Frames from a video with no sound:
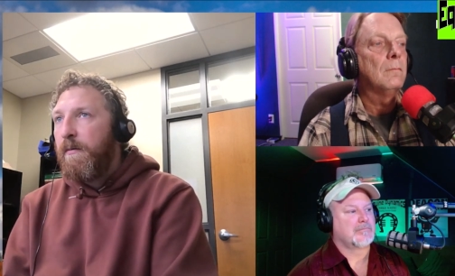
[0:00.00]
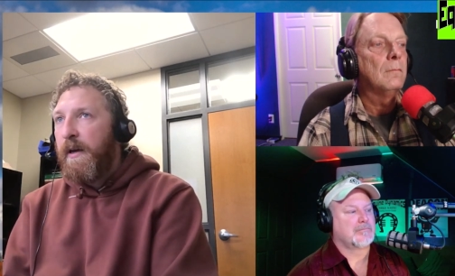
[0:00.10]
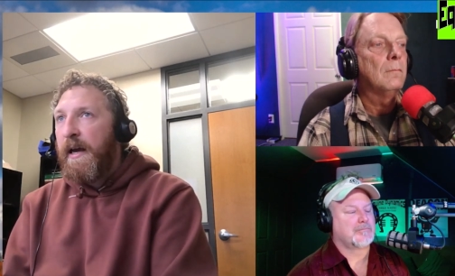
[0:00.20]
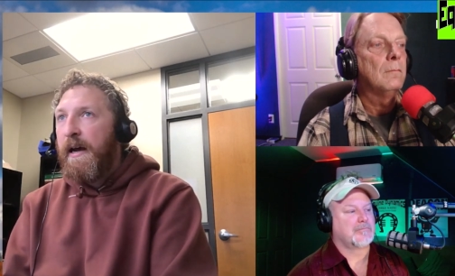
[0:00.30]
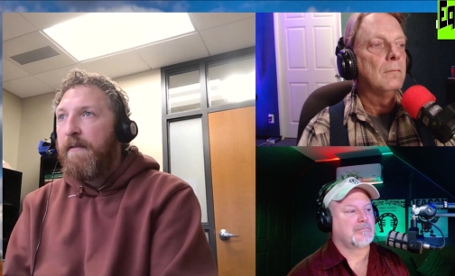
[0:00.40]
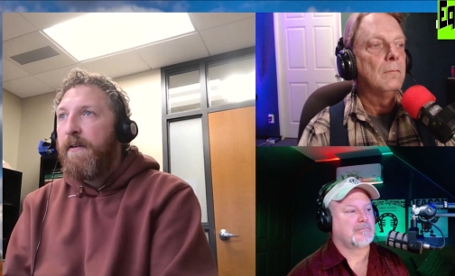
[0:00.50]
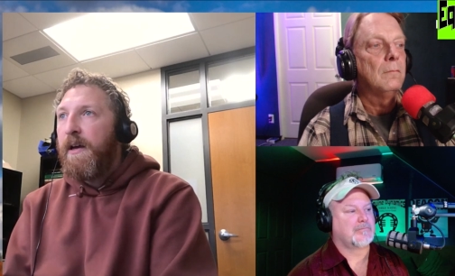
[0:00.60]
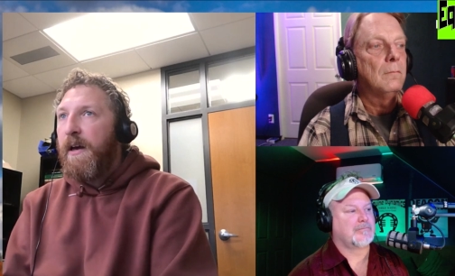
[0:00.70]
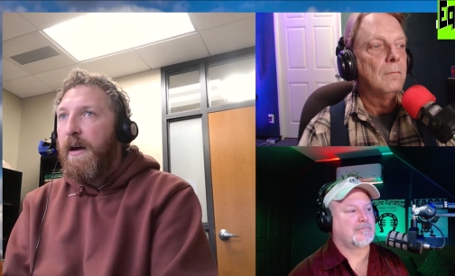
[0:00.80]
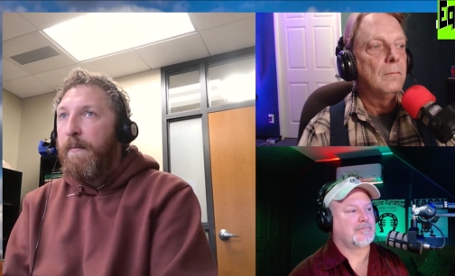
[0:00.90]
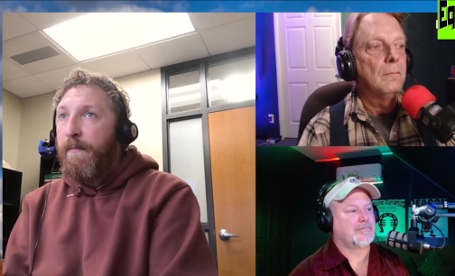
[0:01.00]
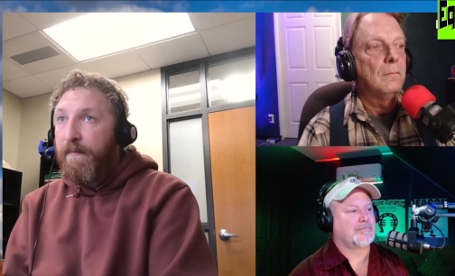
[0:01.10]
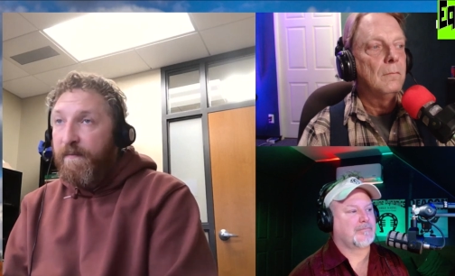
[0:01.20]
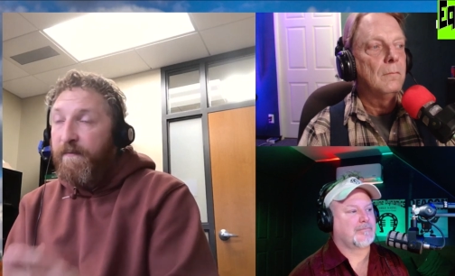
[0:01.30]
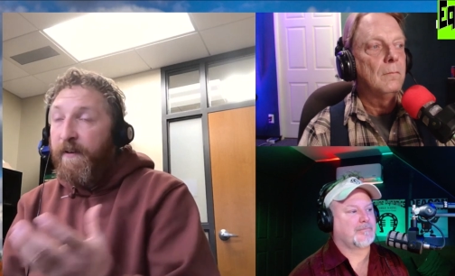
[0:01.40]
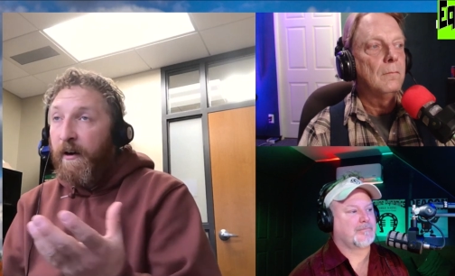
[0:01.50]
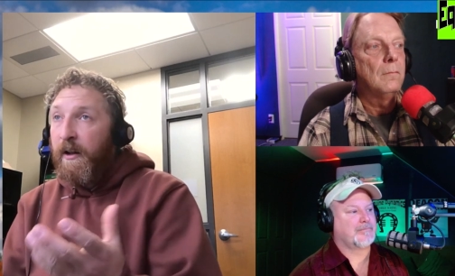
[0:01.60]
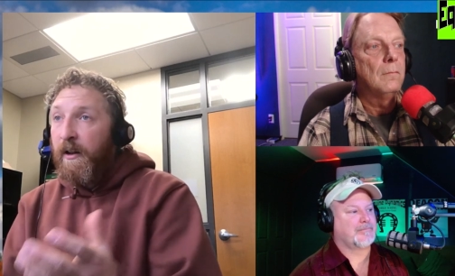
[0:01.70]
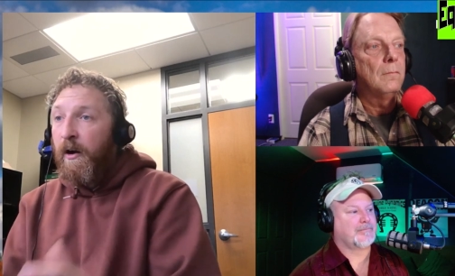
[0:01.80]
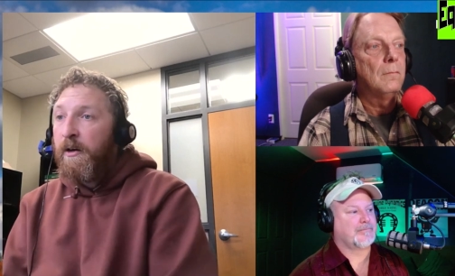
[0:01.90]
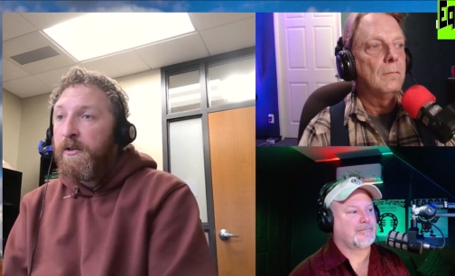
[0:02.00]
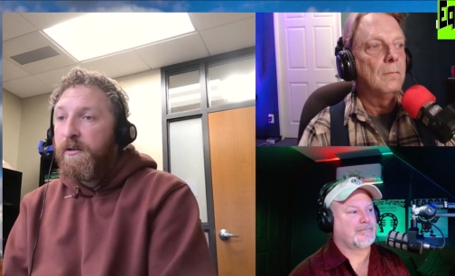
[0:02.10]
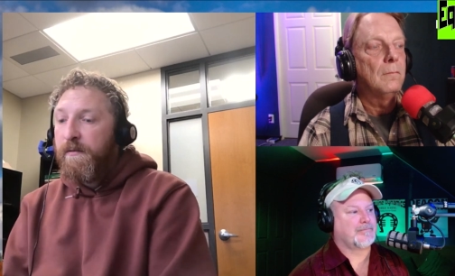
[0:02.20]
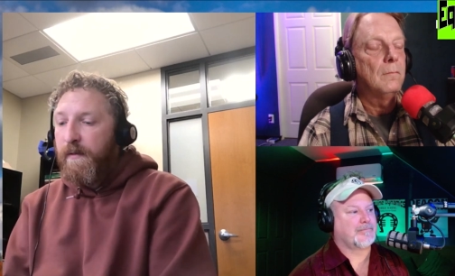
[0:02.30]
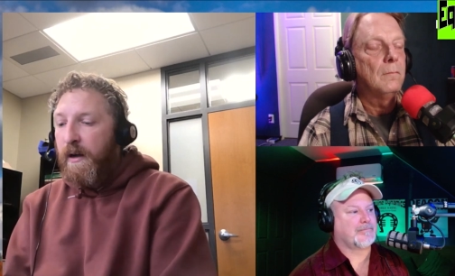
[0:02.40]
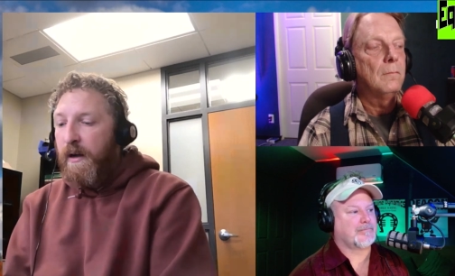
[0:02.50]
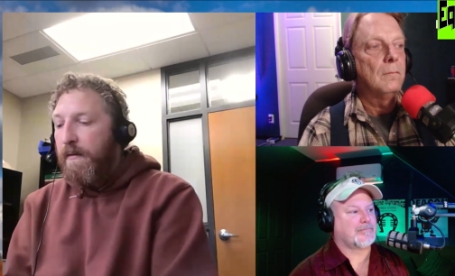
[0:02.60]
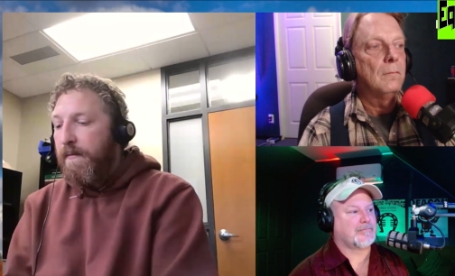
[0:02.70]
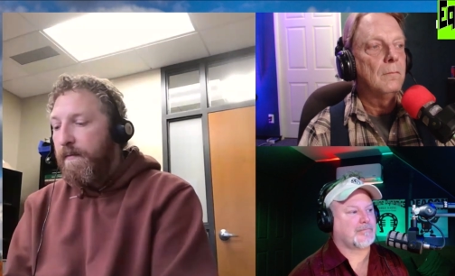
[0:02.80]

Speaker 1: We have a fairly large uh,